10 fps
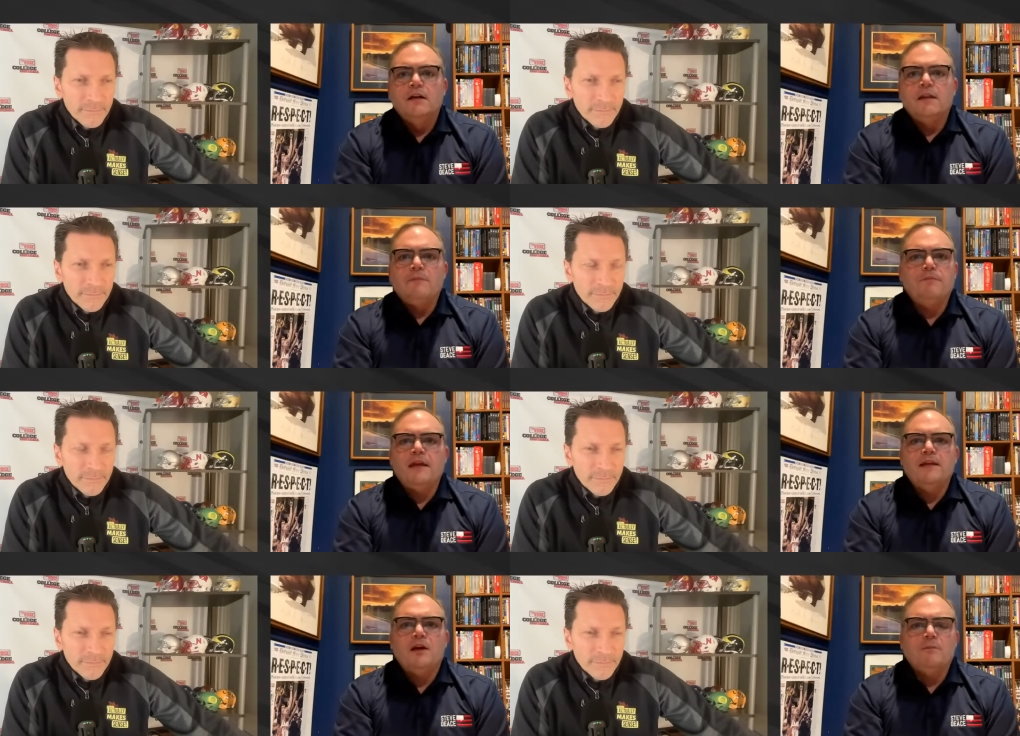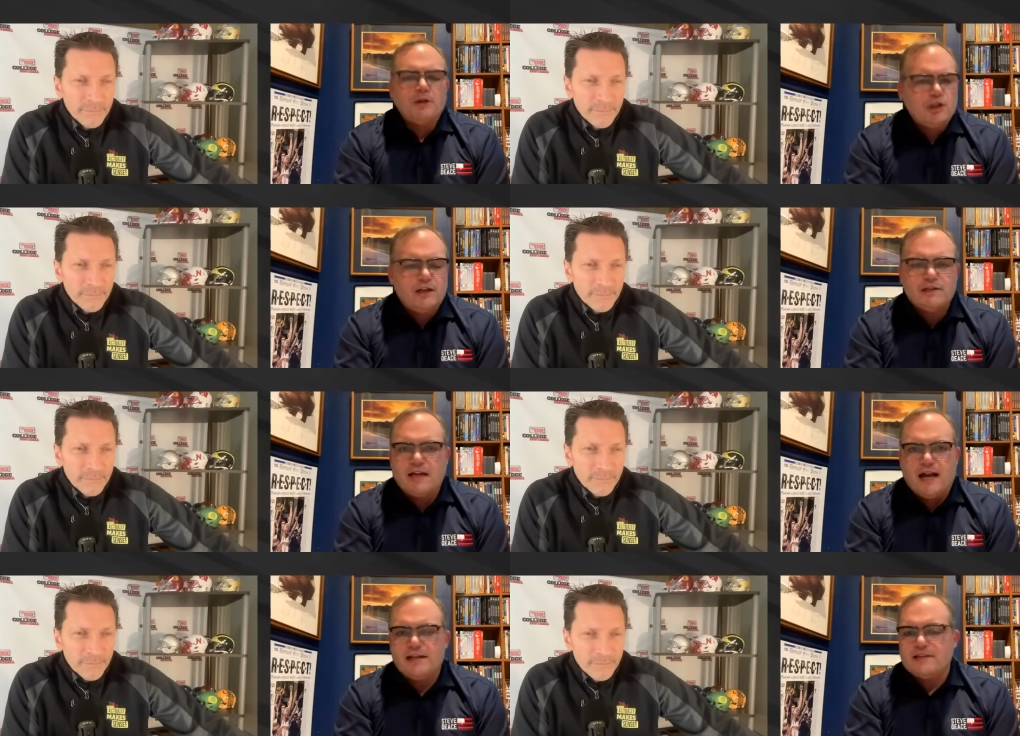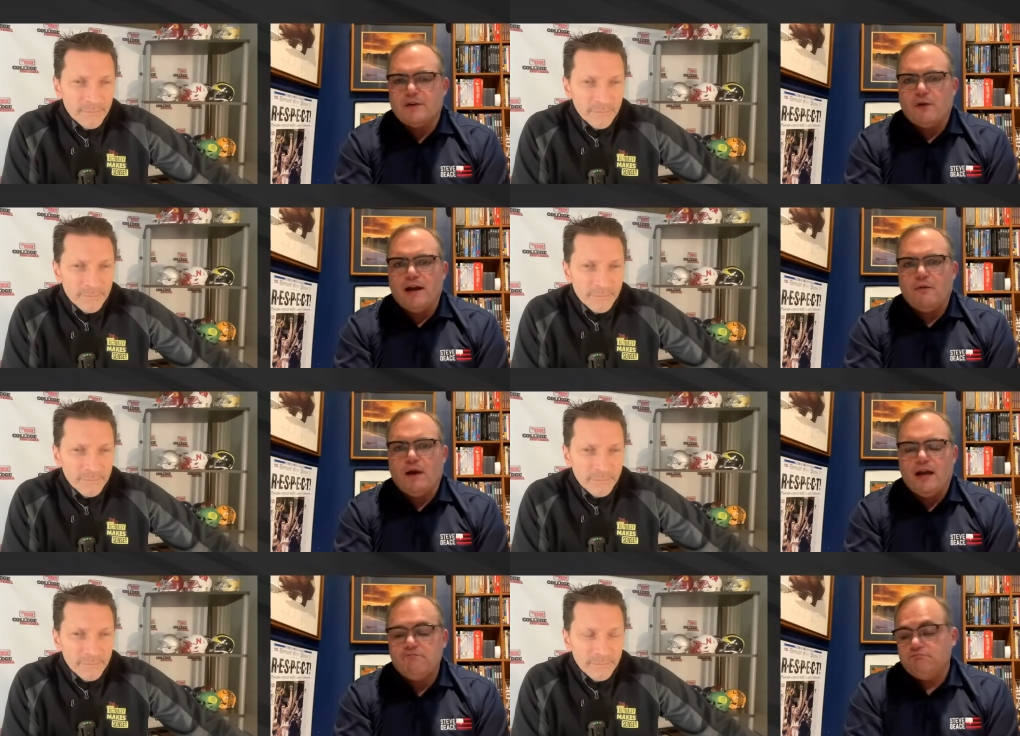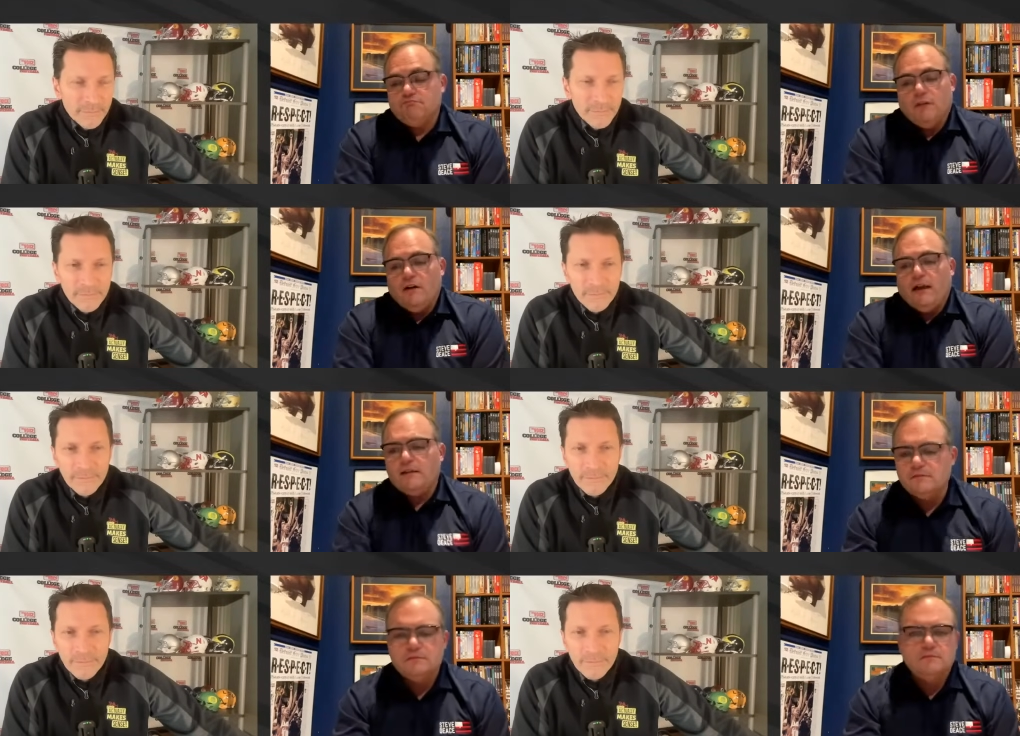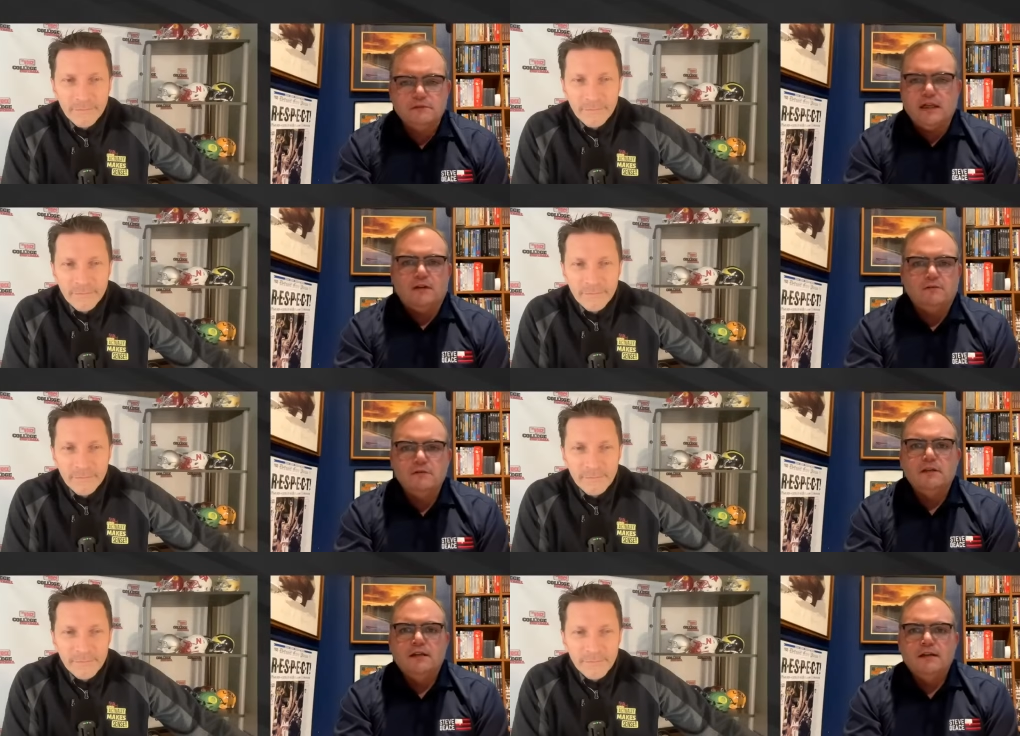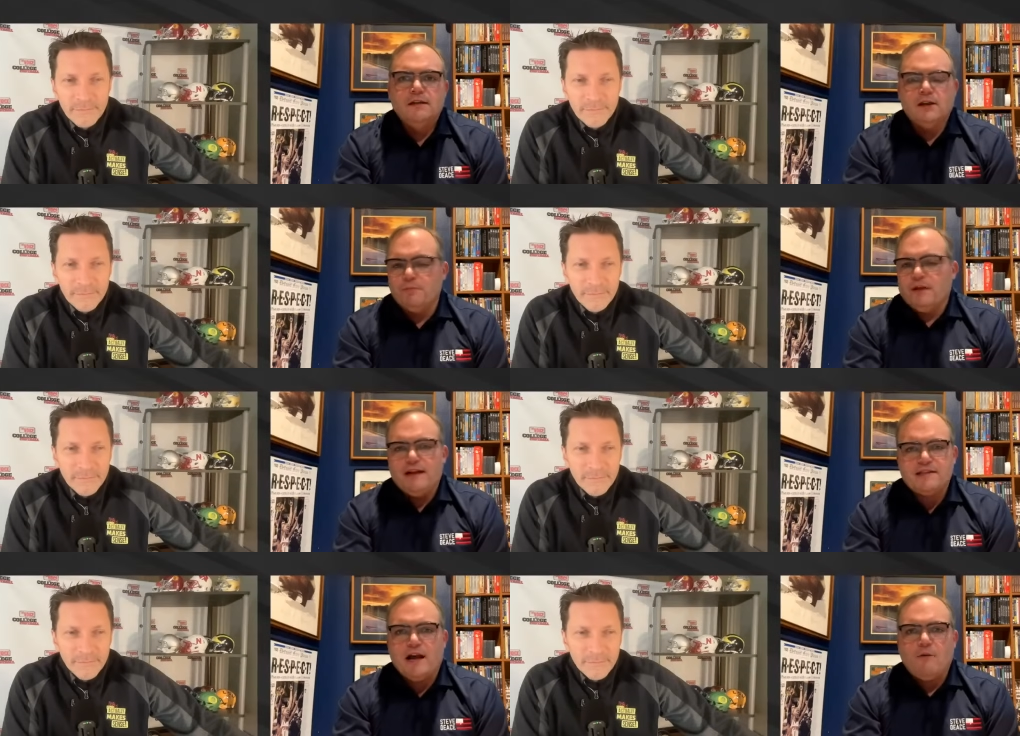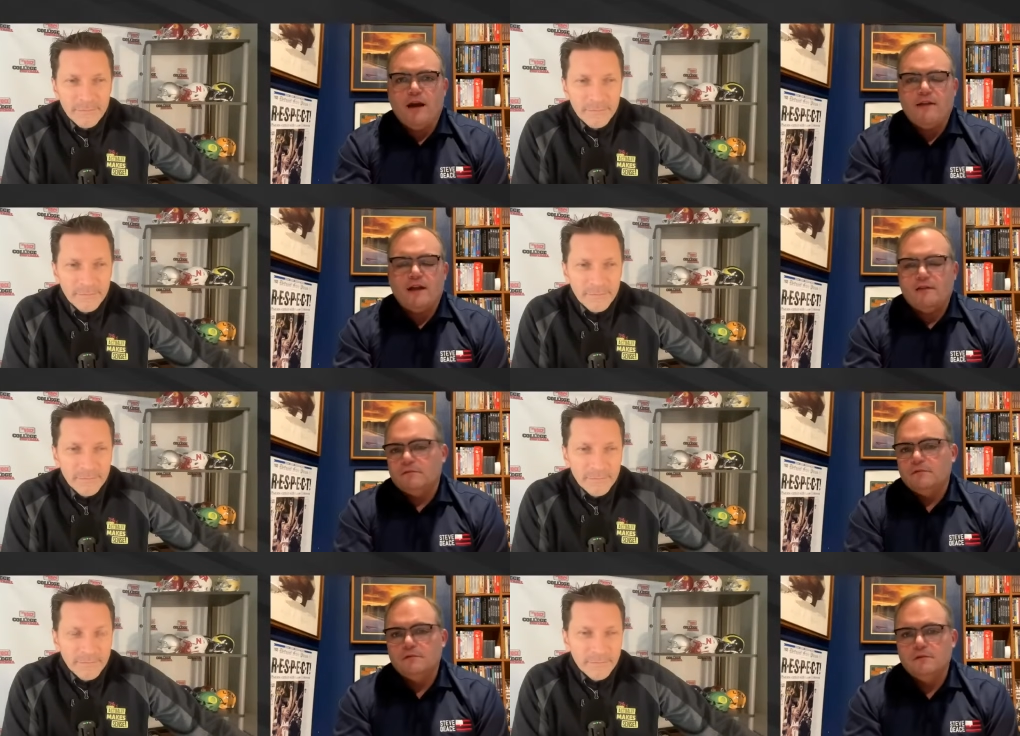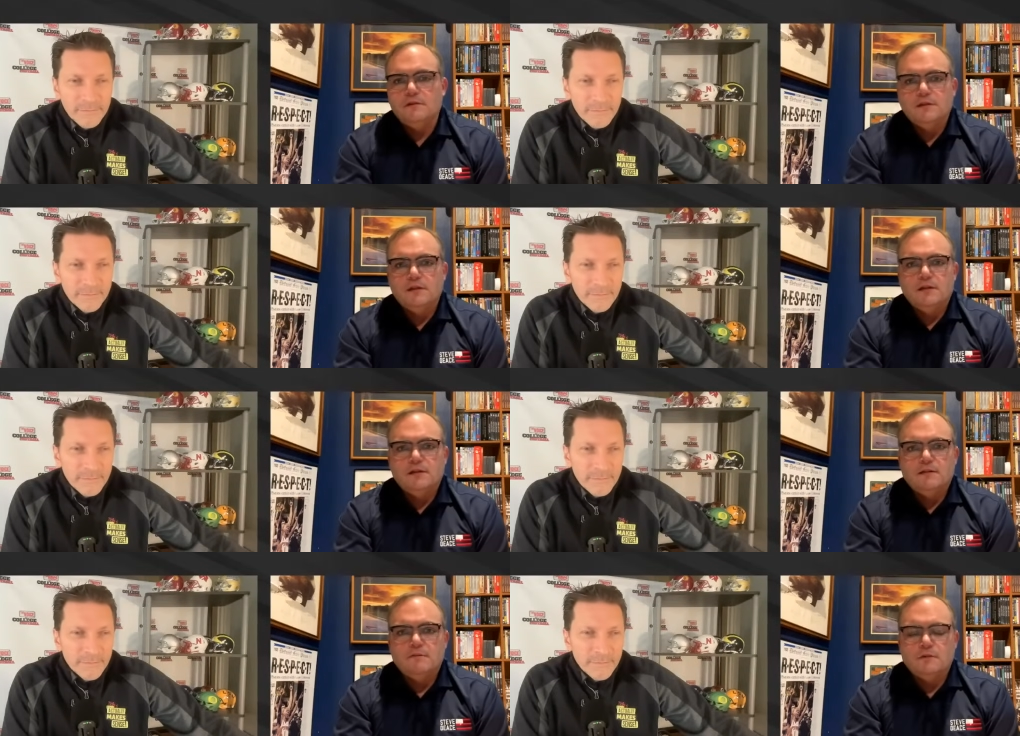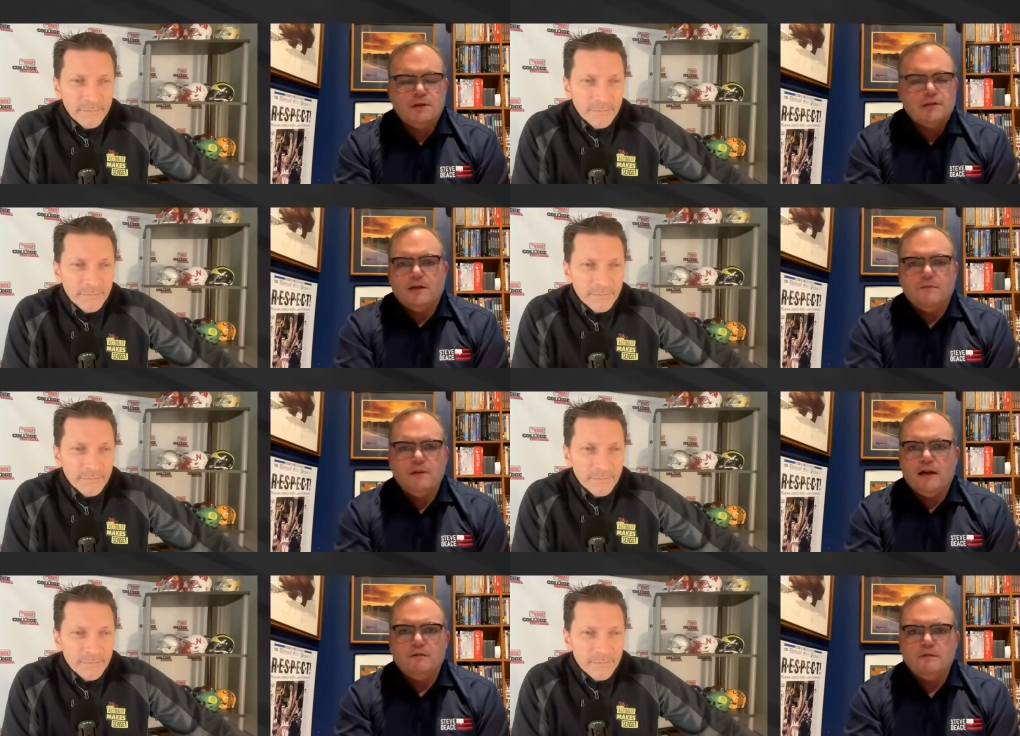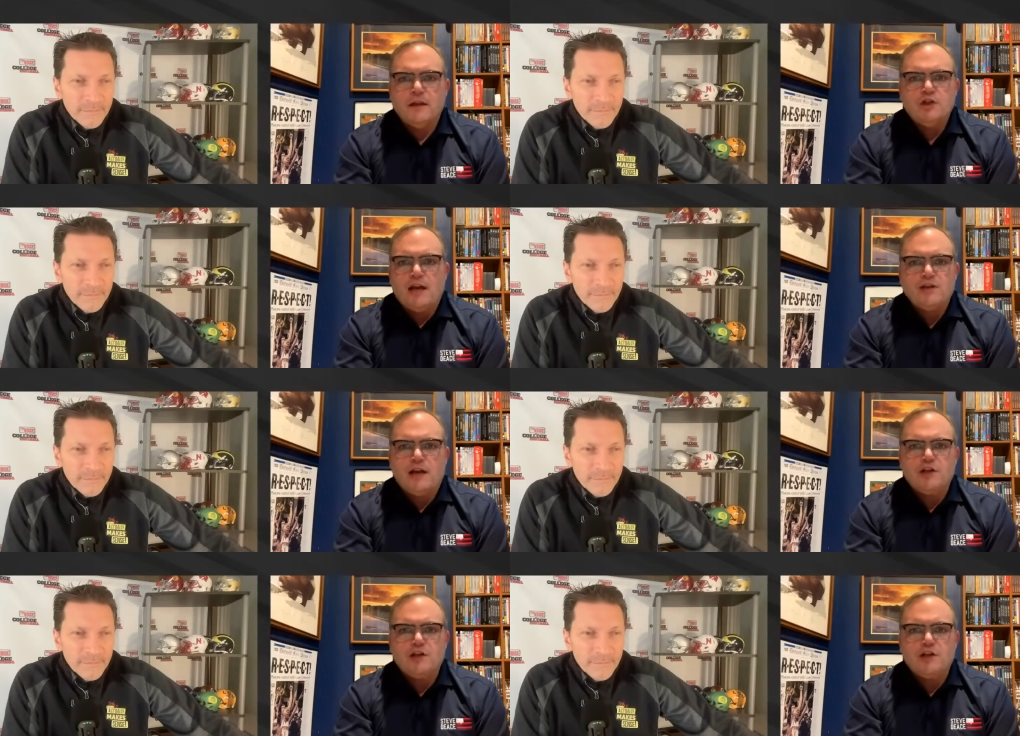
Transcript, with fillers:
Speaker 1: They, they you know Michigan just kind of said right away, okay, you know, gonna play us that way, then we're just gonna you know let J J